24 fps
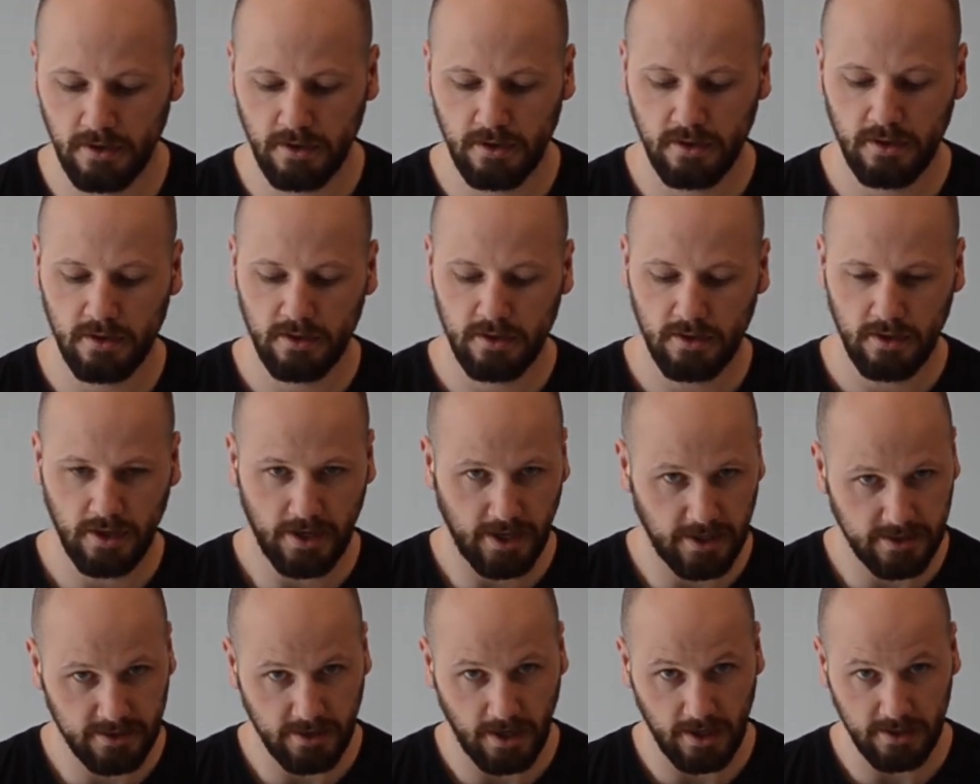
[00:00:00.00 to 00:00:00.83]

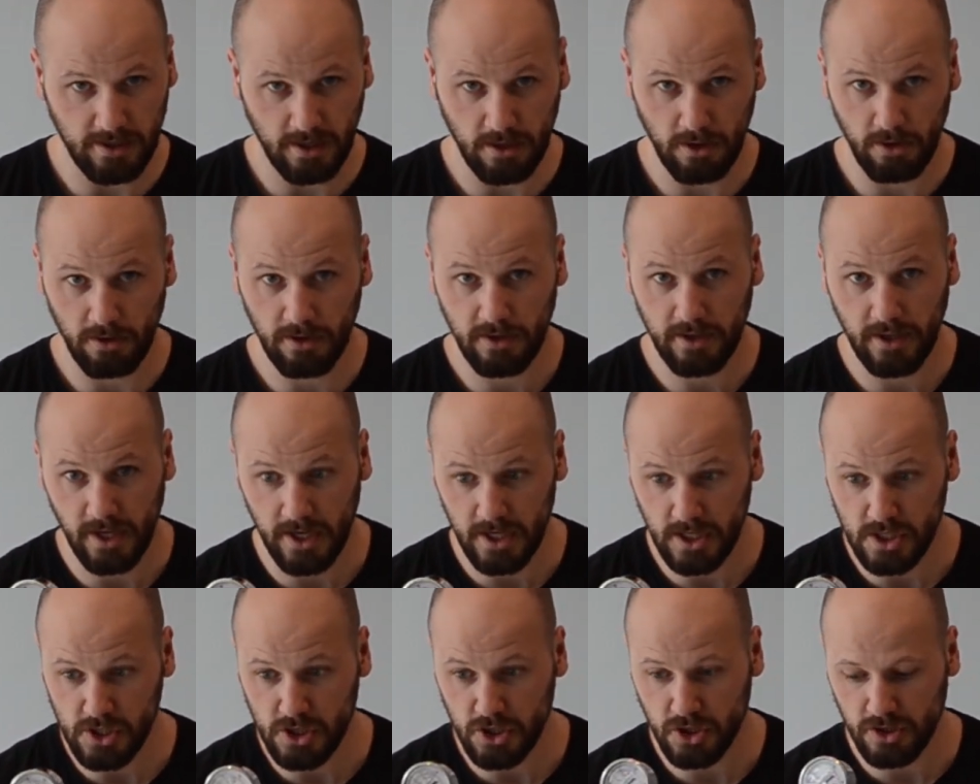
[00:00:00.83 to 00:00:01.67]
an analog
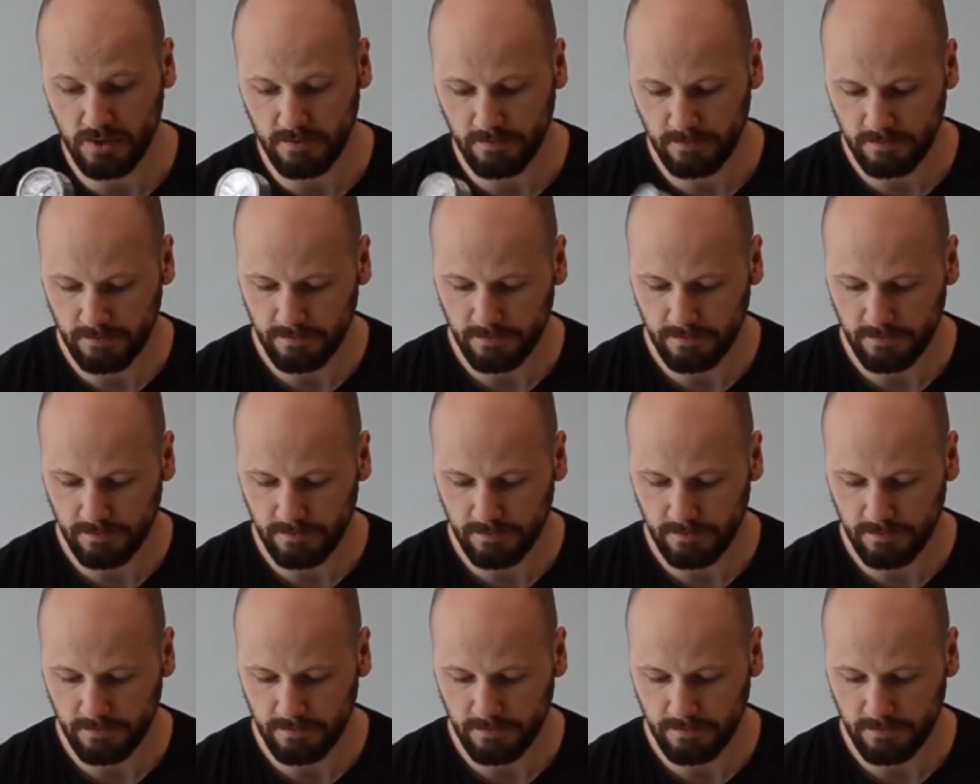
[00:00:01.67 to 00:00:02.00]
gauge,